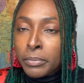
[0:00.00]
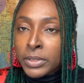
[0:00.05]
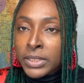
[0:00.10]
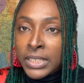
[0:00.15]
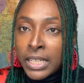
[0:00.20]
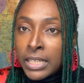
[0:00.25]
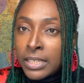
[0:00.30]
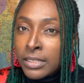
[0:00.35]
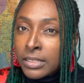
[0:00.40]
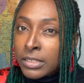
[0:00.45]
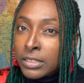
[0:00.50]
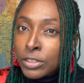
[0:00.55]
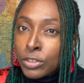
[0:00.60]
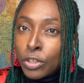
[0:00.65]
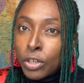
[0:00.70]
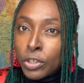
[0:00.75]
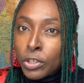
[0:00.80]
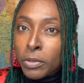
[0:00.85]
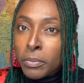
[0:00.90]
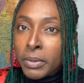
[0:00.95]
sent the
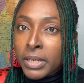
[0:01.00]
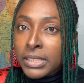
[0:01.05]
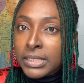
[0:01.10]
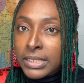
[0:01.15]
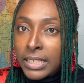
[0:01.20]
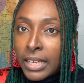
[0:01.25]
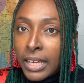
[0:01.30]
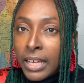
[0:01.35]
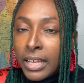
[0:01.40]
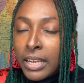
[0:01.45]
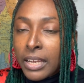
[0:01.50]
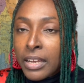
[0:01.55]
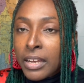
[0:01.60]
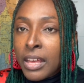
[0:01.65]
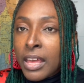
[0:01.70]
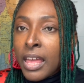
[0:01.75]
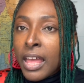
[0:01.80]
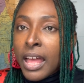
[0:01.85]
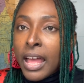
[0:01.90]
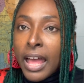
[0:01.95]
documents in,
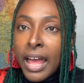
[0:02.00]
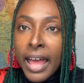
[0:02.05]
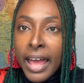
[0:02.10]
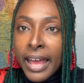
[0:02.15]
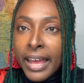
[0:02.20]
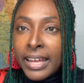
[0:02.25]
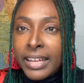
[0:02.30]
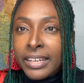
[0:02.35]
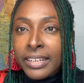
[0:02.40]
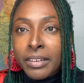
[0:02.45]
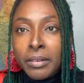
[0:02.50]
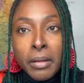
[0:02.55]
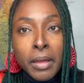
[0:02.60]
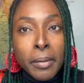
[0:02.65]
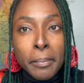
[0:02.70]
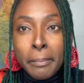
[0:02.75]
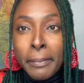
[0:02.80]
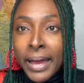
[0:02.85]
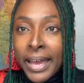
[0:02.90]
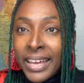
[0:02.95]
and
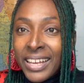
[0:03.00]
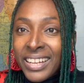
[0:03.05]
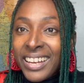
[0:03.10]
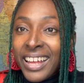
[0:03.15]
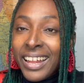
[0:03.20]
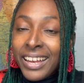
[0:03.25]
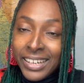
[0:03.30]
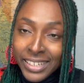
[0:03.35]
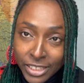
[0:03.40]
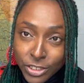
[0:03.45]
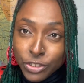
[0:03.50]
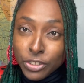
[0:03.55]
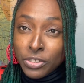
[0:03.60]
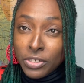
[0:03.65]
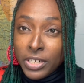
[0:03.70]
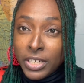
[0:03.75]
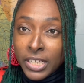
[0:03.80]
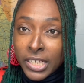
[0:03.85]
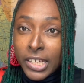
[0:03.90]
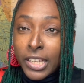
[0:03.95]
mine
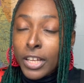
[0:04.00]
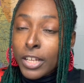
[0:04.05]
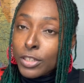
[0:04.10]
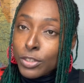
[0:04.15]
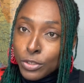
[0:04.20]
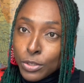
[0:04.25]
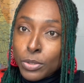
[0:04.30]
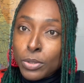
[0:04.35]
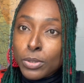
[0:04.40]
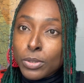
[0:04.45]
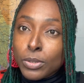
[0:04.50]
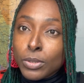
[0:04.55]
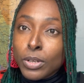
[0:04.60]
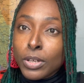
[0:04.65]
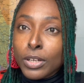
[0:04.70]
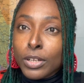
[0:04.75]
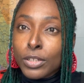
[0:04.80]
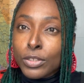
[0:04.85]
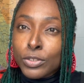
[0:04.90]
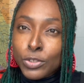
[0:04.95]
literally took
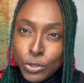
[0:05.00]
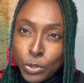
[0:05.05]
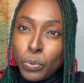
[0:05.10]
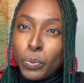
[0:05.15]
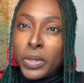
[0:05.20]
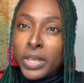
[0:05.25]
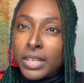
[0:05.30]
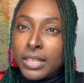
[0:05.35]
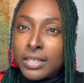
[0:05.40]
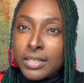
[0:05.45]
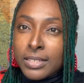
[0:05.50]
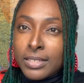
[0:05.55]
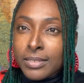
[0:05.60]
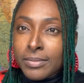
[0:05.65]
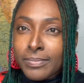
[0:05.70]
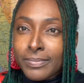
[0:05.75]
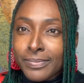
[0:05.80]
2 weeks.